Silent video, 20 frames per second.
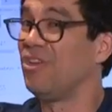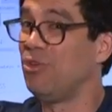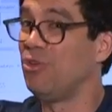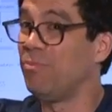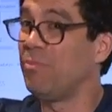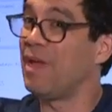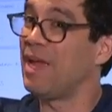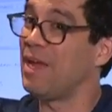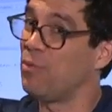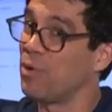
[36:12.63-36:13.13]
You
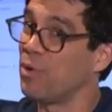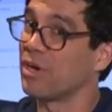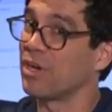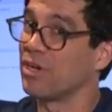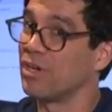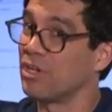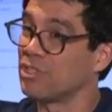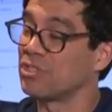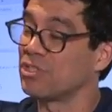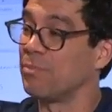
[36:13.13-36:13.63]
may want to
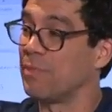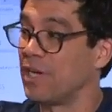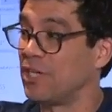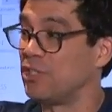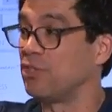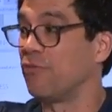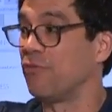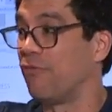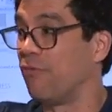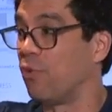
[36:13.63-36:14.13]

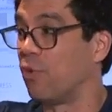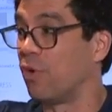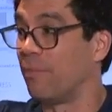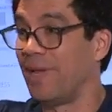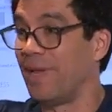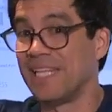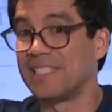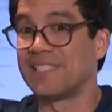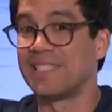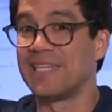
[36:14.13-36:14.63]
customize your
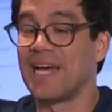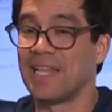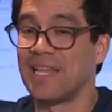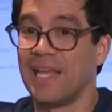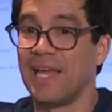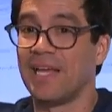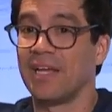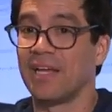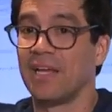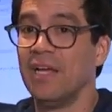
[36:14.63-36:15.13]
form. It's not
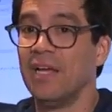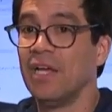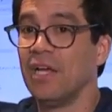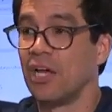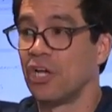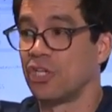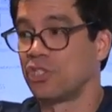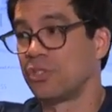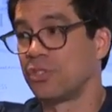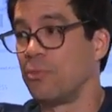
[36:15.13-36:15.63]
like
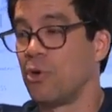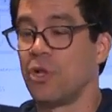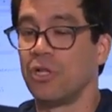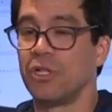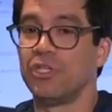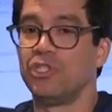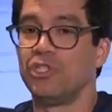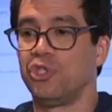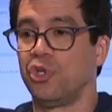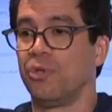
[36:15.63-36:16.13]
a
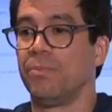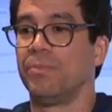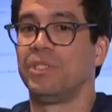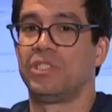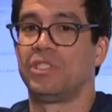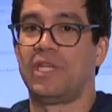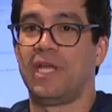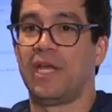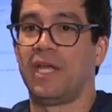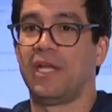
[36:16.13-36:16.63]
small
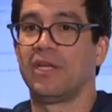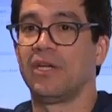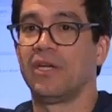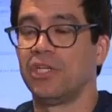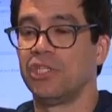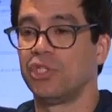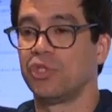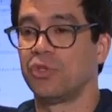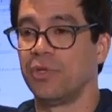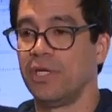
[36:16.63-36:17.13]
Azerbaijan
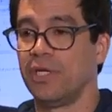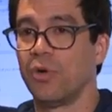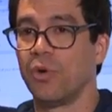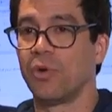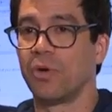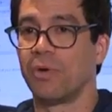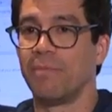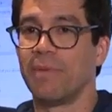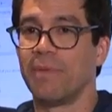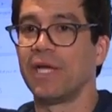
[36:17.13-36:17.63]
country
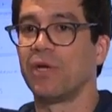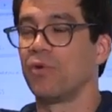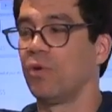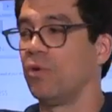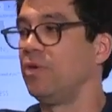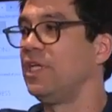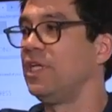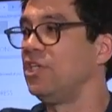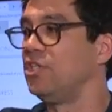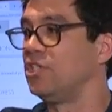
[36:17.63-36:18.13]
or
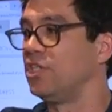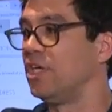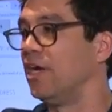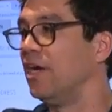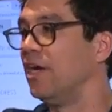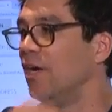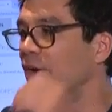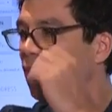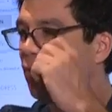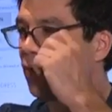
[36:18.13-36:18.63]

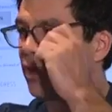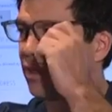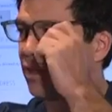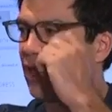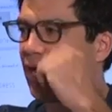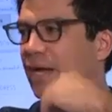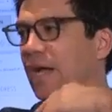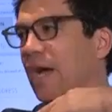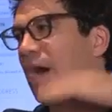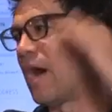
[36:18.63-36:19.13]
Micronesia where you're
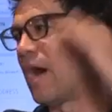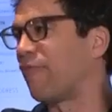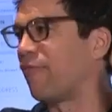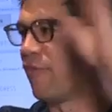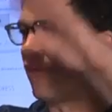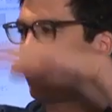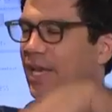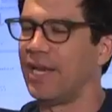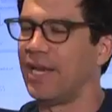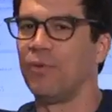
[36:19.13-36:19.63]
like, ah,
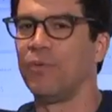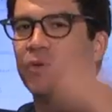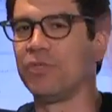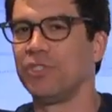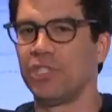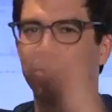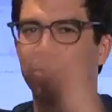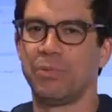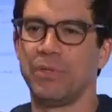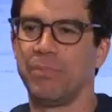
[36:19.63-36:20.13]
forget it,
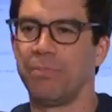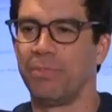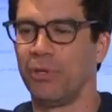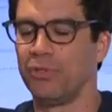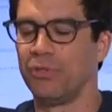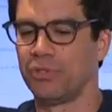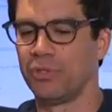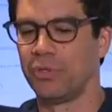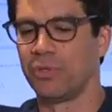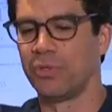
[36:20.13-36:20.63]
we'll just put
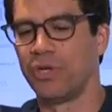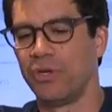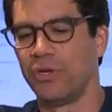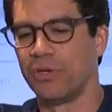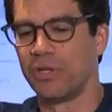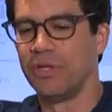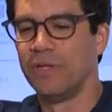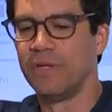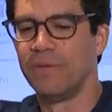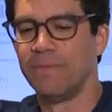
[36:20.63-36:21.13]
postal
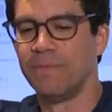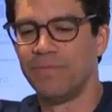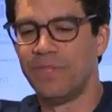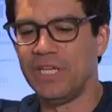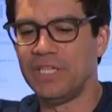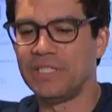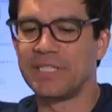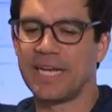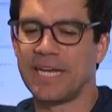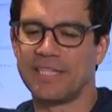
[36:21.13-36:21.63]
code.
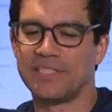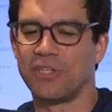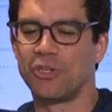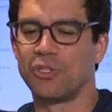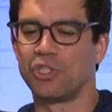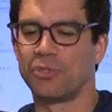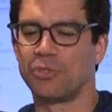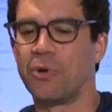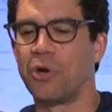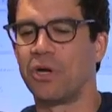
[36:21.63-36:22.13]
These guys
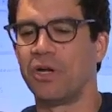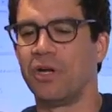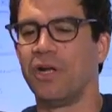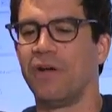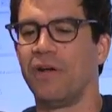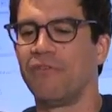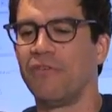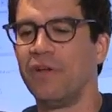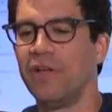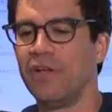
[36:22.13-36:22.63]
aren't smart
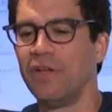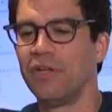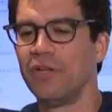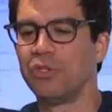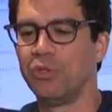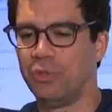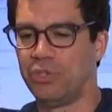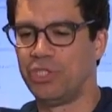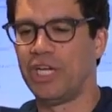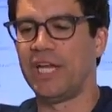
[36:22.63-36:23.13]
enough
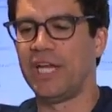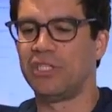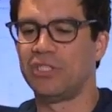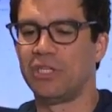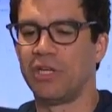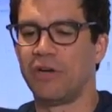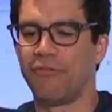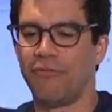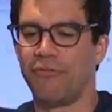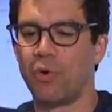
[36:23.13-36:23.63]
to change
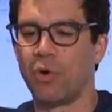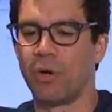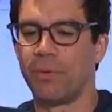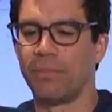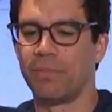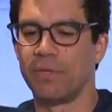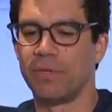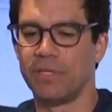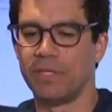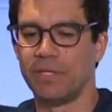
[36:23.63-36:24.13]
their
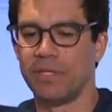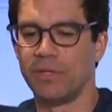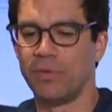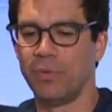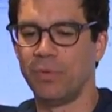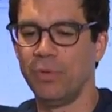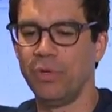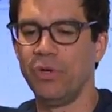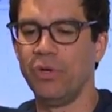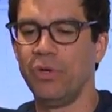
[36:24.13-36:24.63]
form.
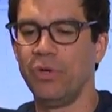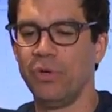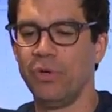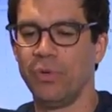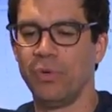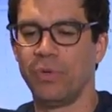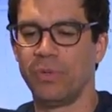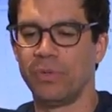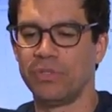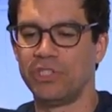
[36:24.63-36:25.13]

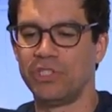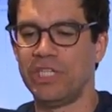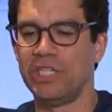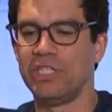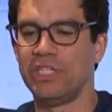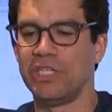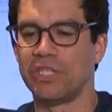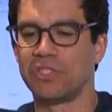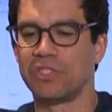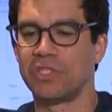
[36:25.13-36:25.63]
Woo,
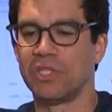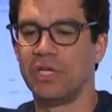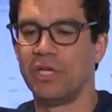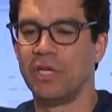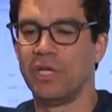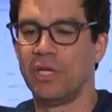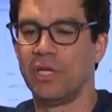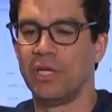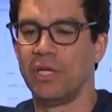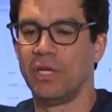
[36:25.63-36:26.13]
genius.
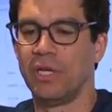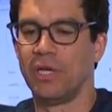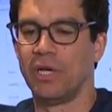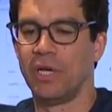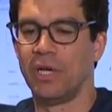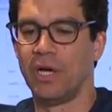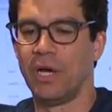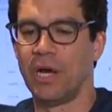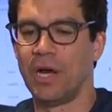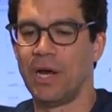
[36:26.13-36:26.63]

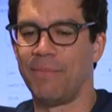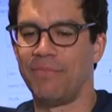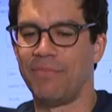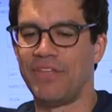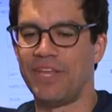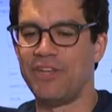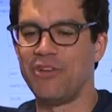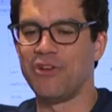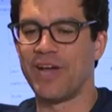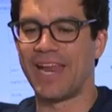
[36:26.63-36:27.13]
Um,
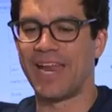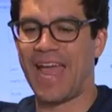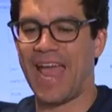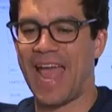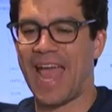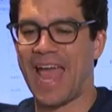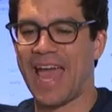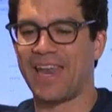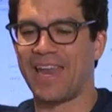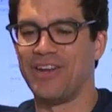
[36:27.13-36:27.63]
then you got to
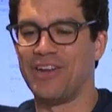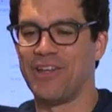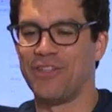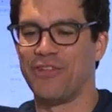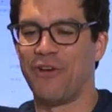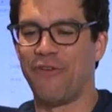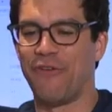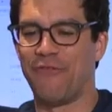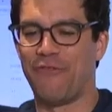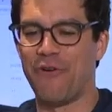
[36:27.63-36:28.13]
add
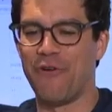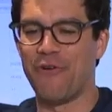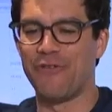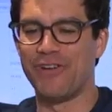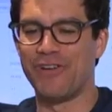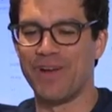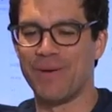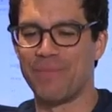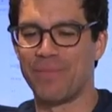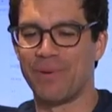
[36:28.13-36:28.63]
another
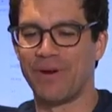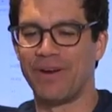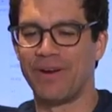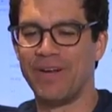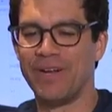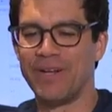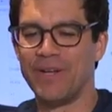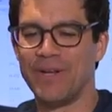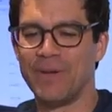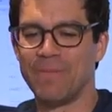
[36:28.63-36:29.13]
phone
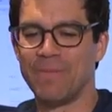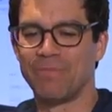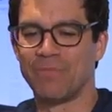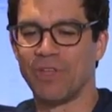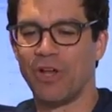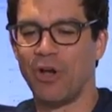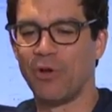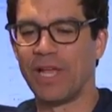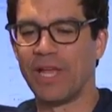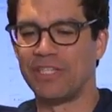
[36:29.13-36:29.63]
number.
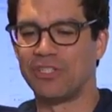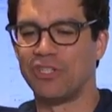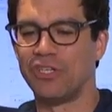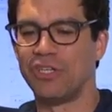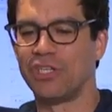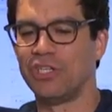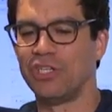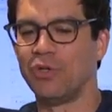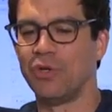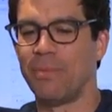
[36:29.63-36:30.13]
Okay, so
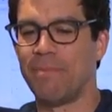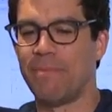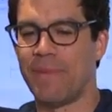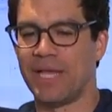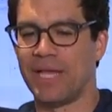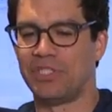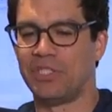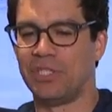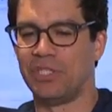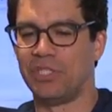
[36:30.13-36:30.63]
you can do a
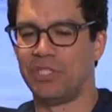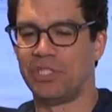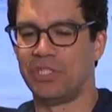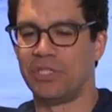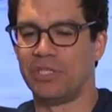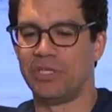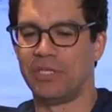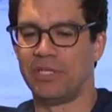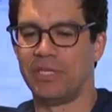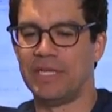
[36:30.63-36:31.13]
message.
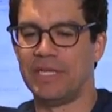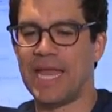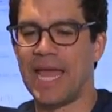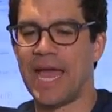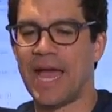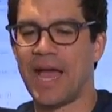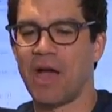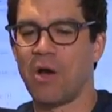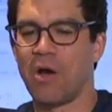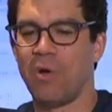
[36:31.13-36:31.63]

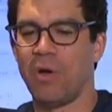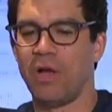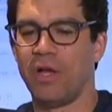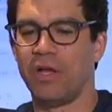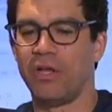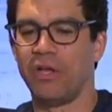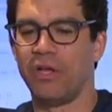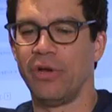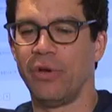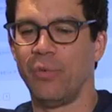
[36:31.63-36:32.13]
Now,
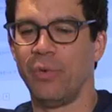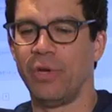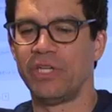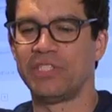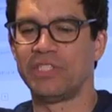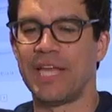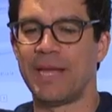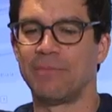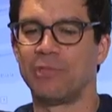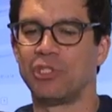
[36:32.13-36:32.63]
what
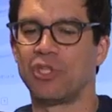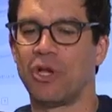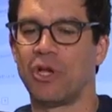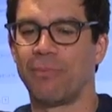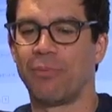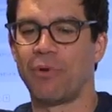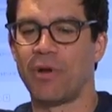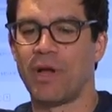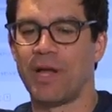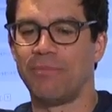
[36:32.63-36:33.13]
does
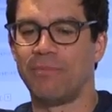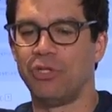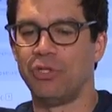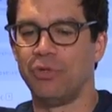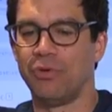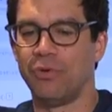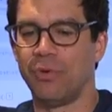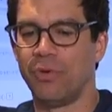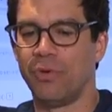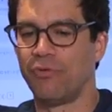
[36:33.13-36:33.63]
Amazon Prime
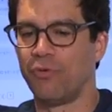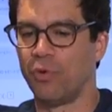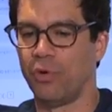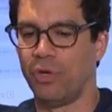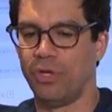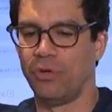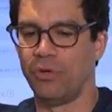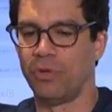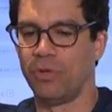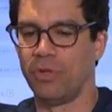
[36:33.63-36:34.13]
do
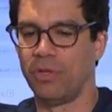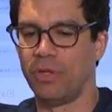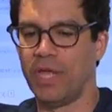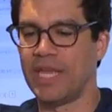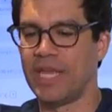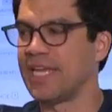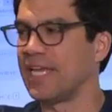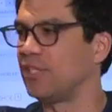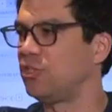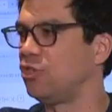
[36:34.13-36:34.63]
for you?
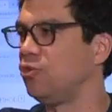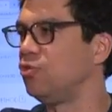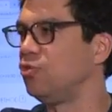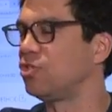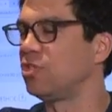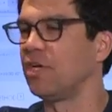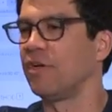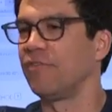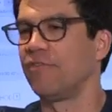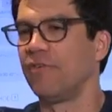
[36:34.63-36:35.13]
It gets you
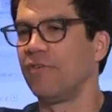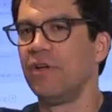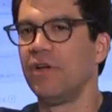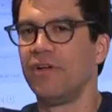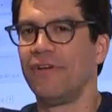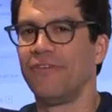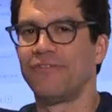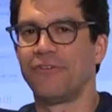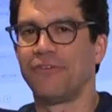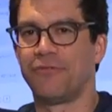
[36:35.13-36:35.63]
stuff
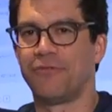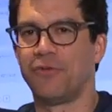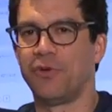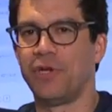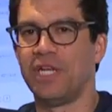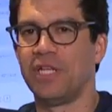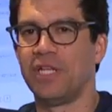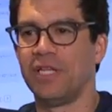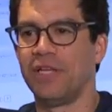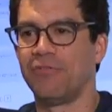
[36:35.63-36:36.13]
for
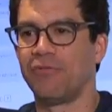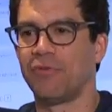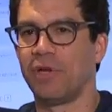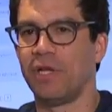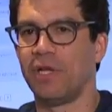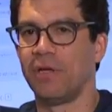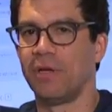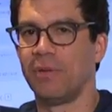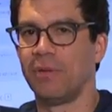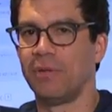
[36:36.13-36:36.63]
free
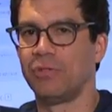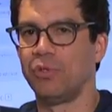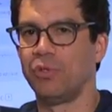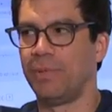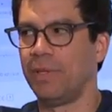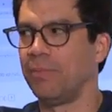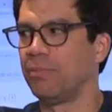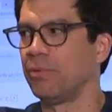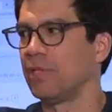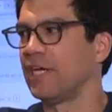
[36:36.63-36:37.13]
delivery. Do
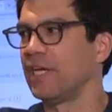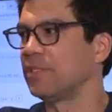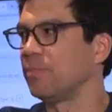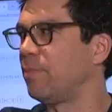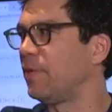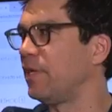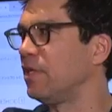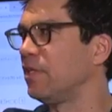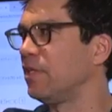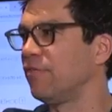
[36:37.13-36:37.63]
people like to
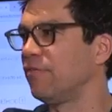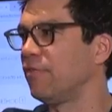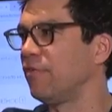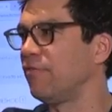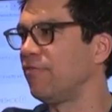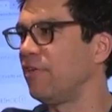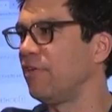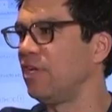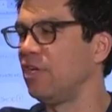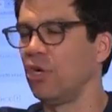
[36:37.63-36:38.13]
pay
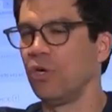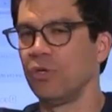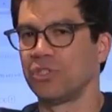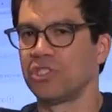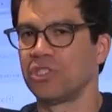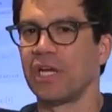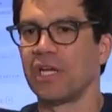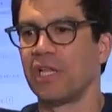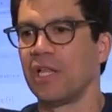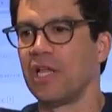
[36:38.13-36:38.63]
delivery fee? No, it's
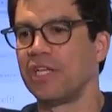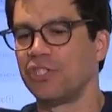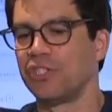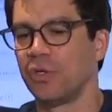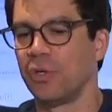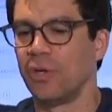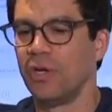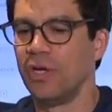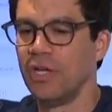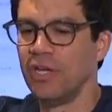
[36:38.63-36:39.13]

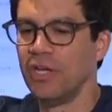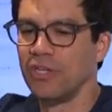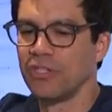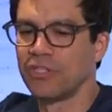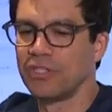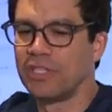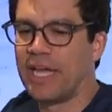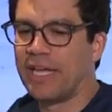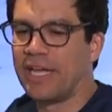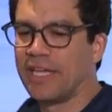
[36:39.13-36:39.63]
psychological.
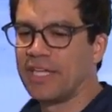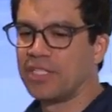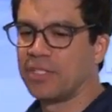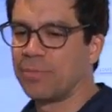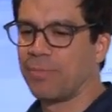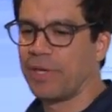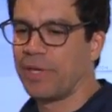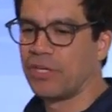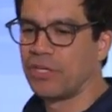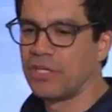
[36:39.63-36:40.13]
So now you get
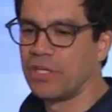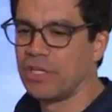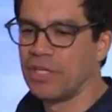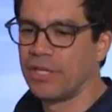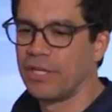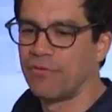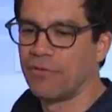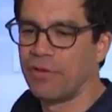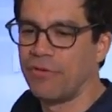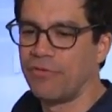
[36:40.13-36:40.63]
to pay your
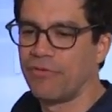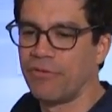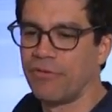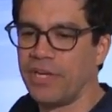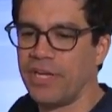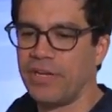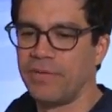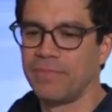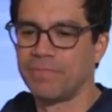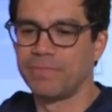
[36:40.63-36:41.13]
delivery
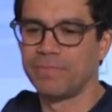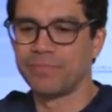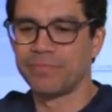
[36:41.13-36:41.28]
fee.